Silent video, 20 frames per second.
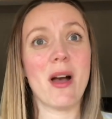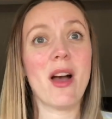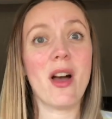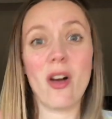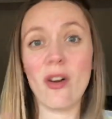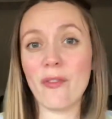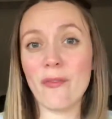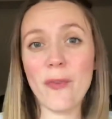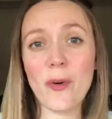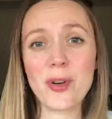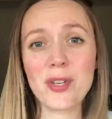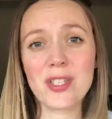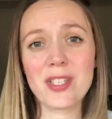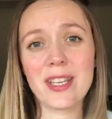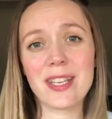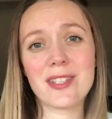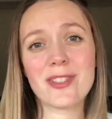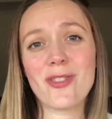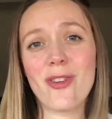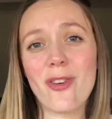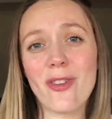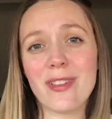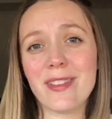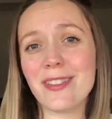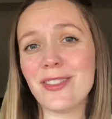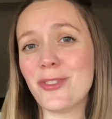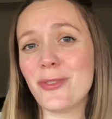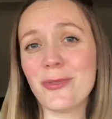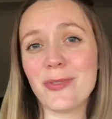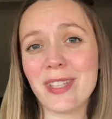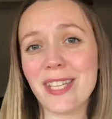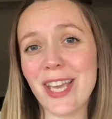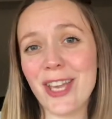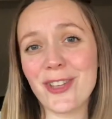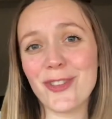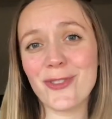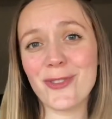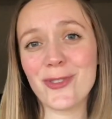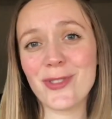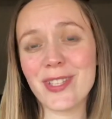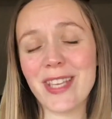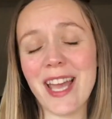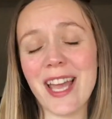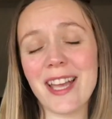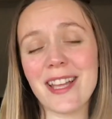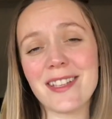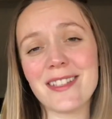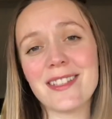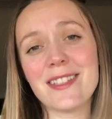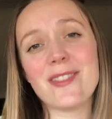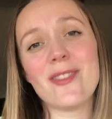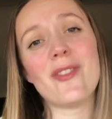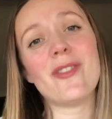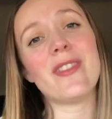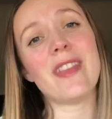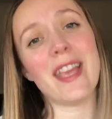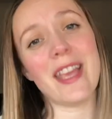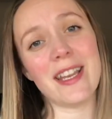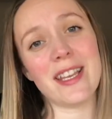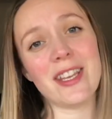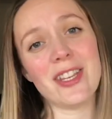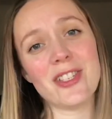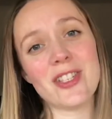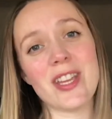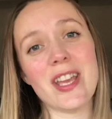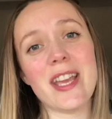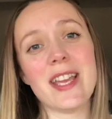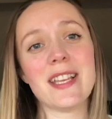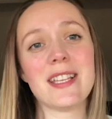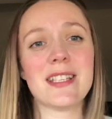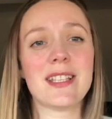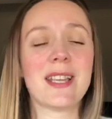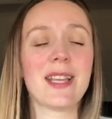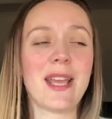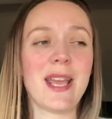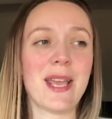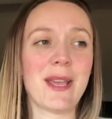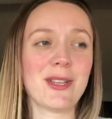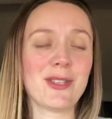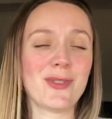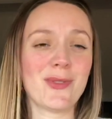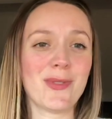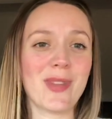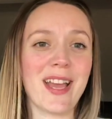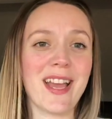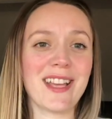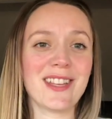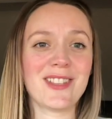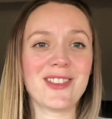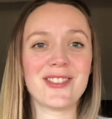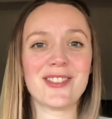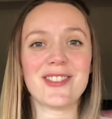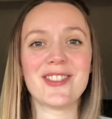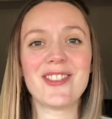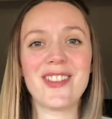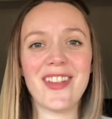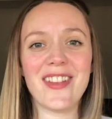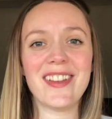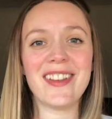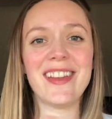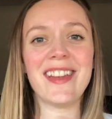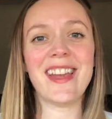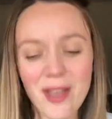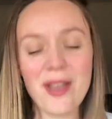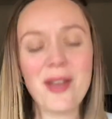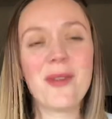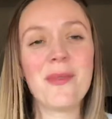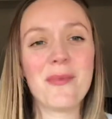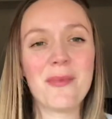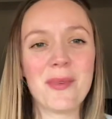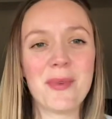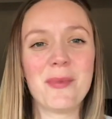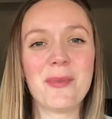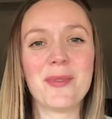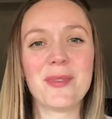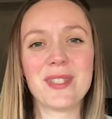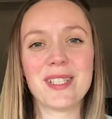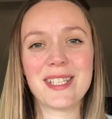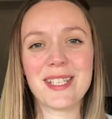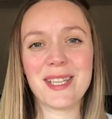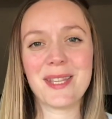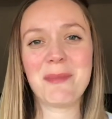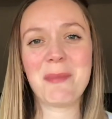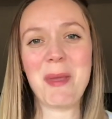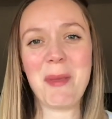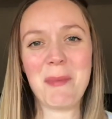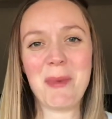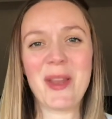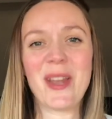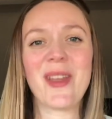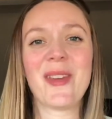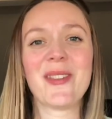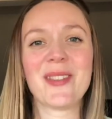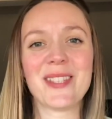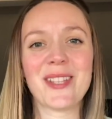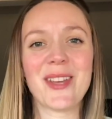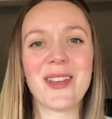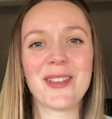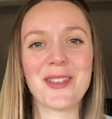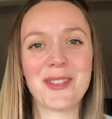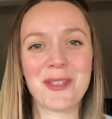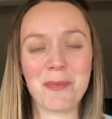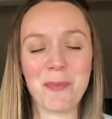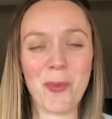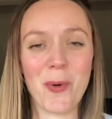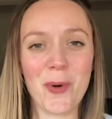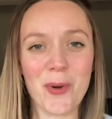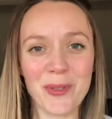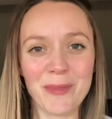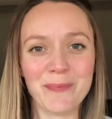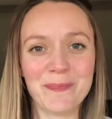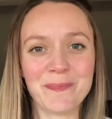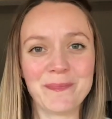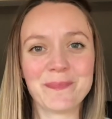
Unfortunately in Scotland you only get two scans on the NHS, so that is us done. We won't see the baby now until it's born.